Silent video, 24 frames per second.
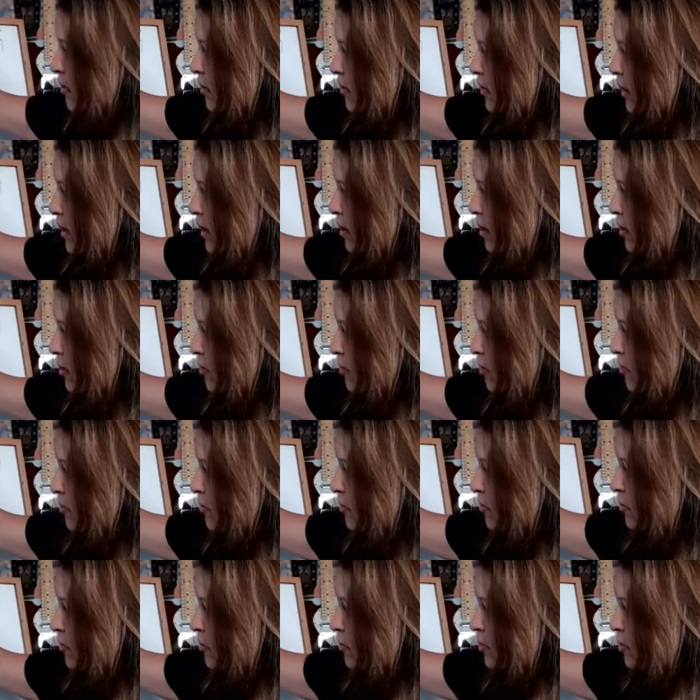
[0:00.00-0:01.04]
that
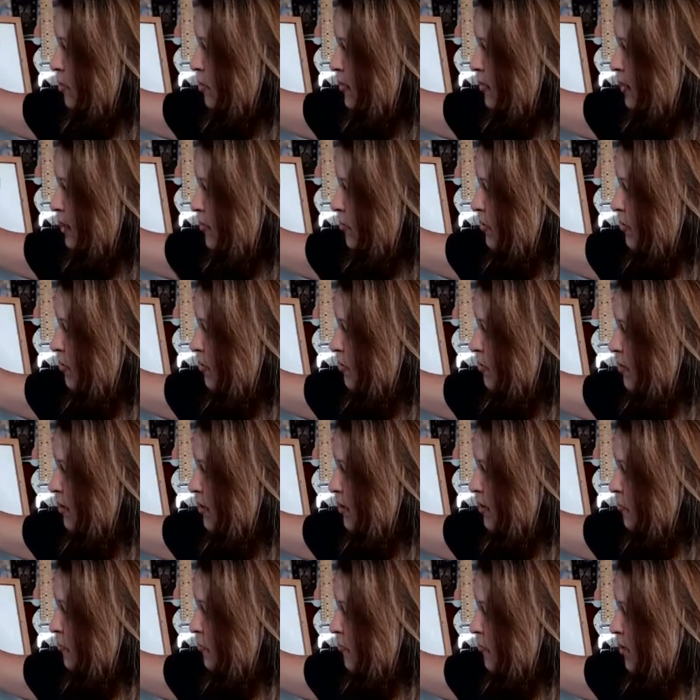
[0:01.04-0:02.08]
note. You remember that's that
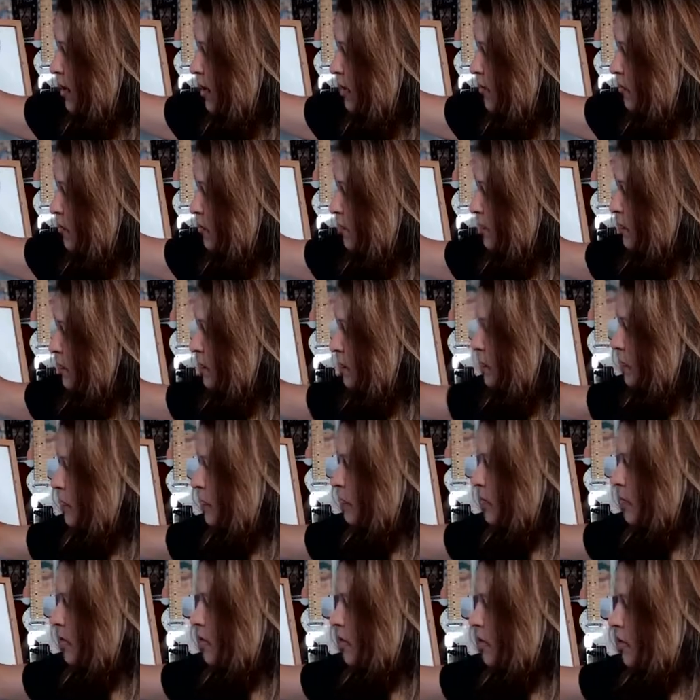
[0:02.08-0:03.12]
2nd fret,
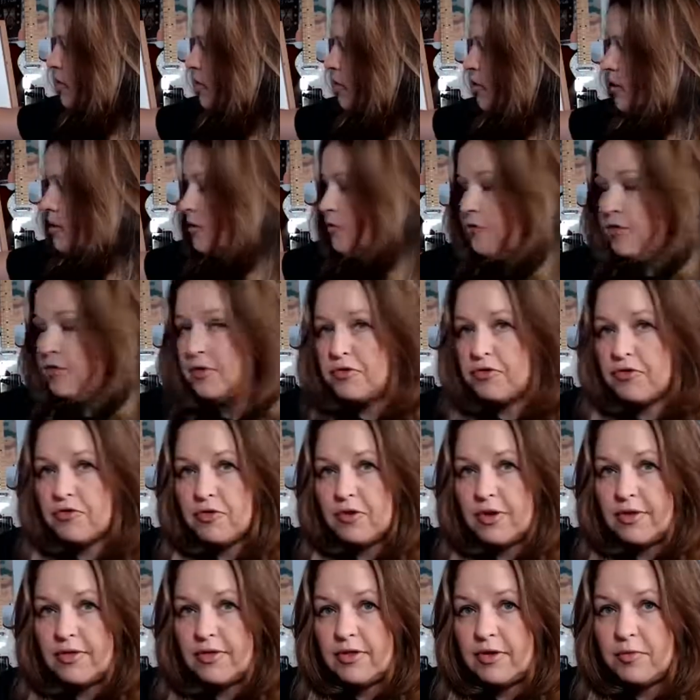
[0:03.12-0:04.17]
5th
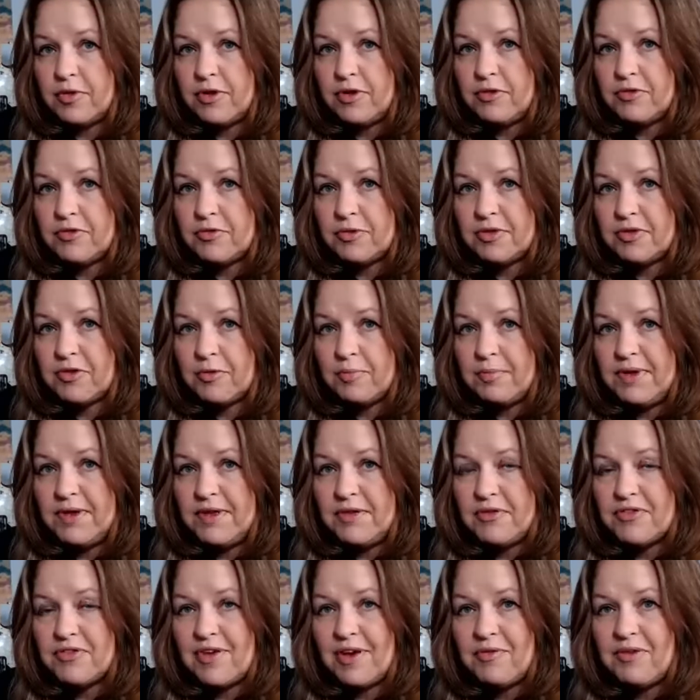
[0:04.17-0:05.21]
string that we used with our
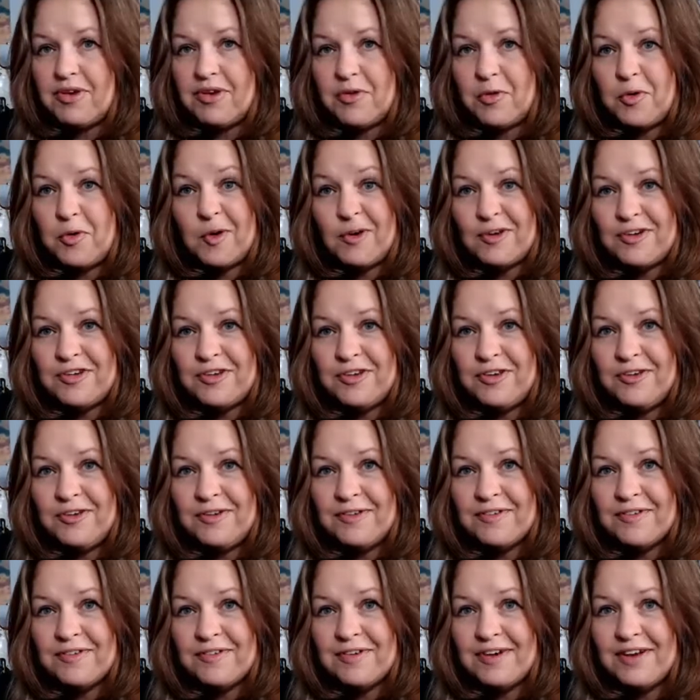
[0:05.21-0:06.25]
B7 chord
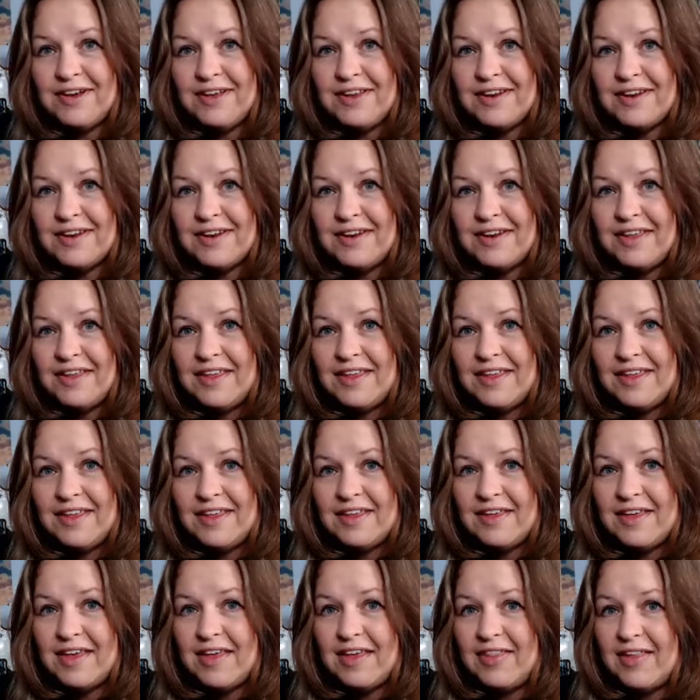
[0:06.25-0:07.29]
too, right?
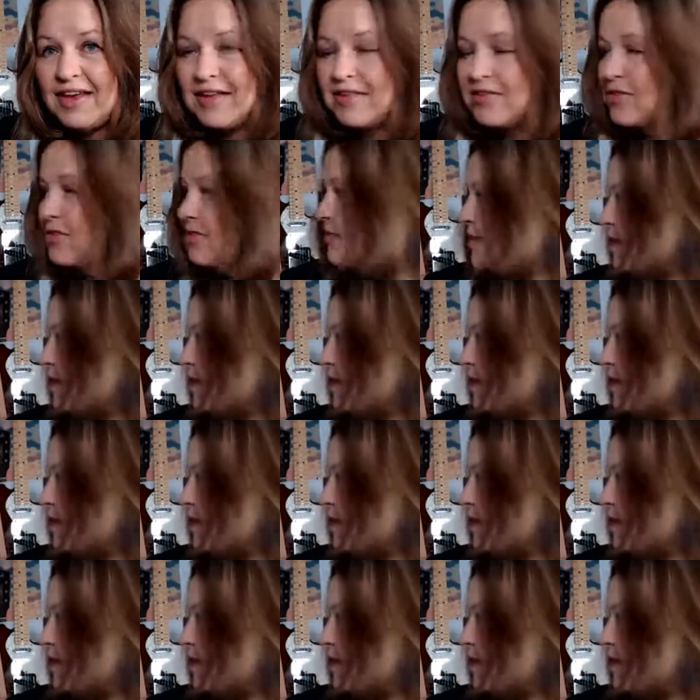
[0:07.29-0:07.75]
And that's